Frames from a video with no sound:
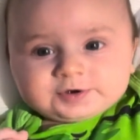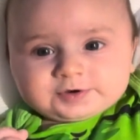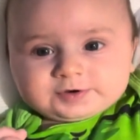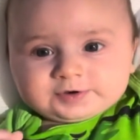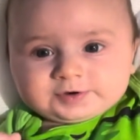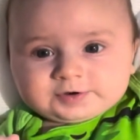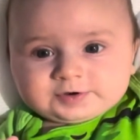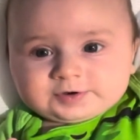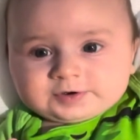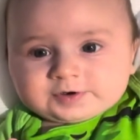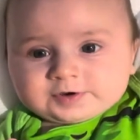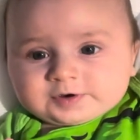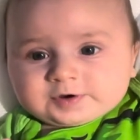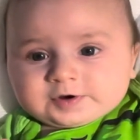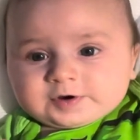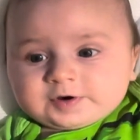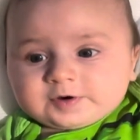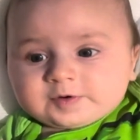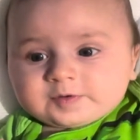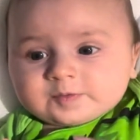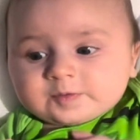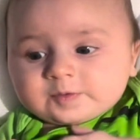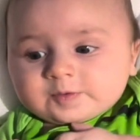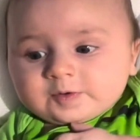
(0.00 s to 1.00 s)
He likes the
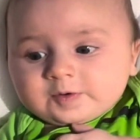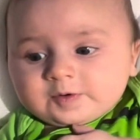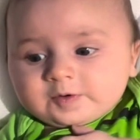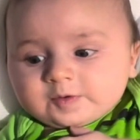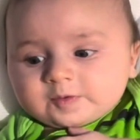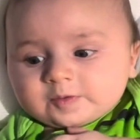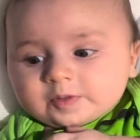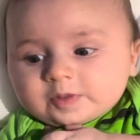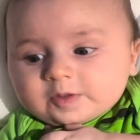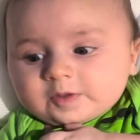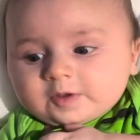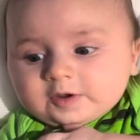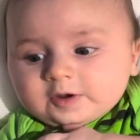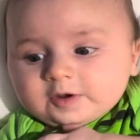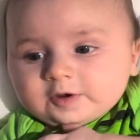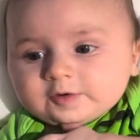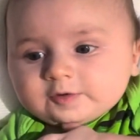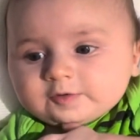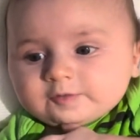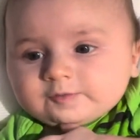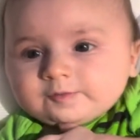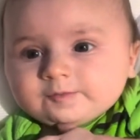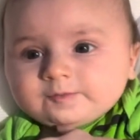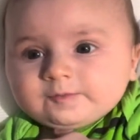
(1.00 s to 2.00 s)
MIMOS pillow.
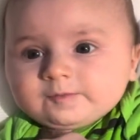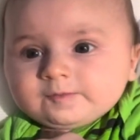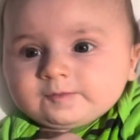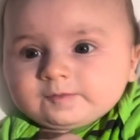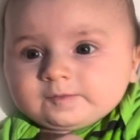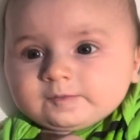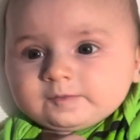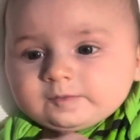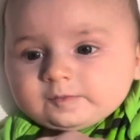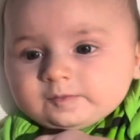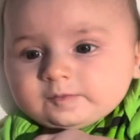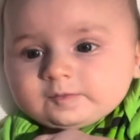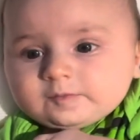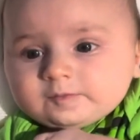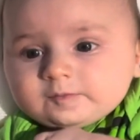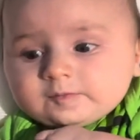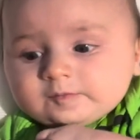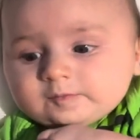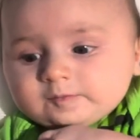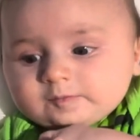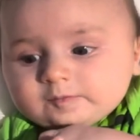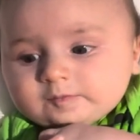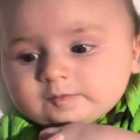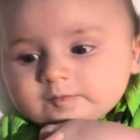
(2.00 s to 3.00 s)
It
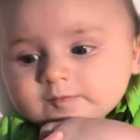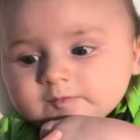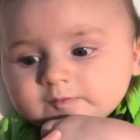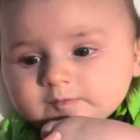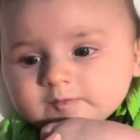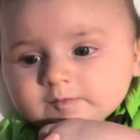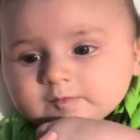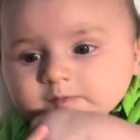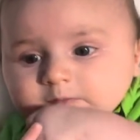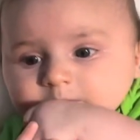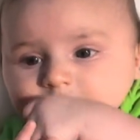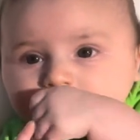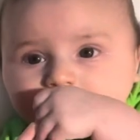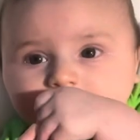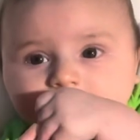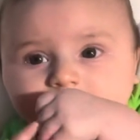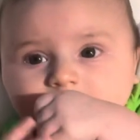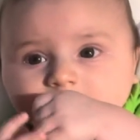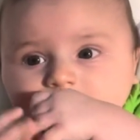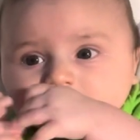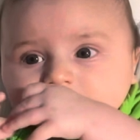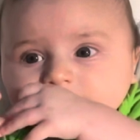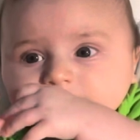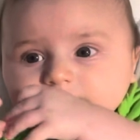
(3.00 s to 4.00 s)
says this
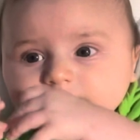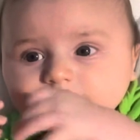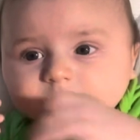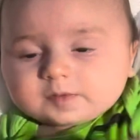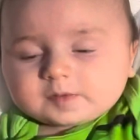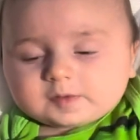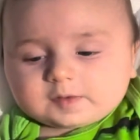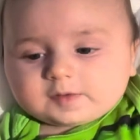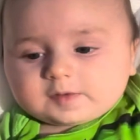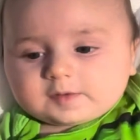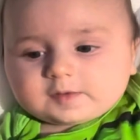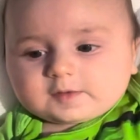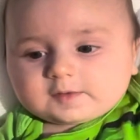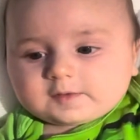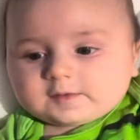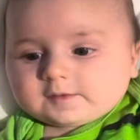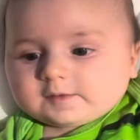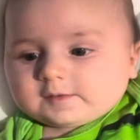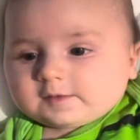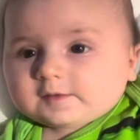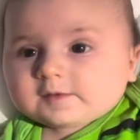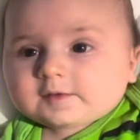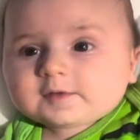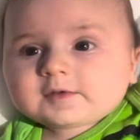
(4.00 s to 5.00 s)
effect is
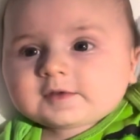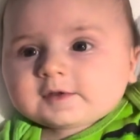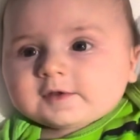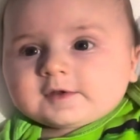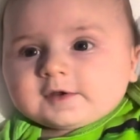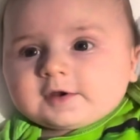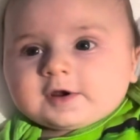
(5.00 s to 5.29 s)
achieved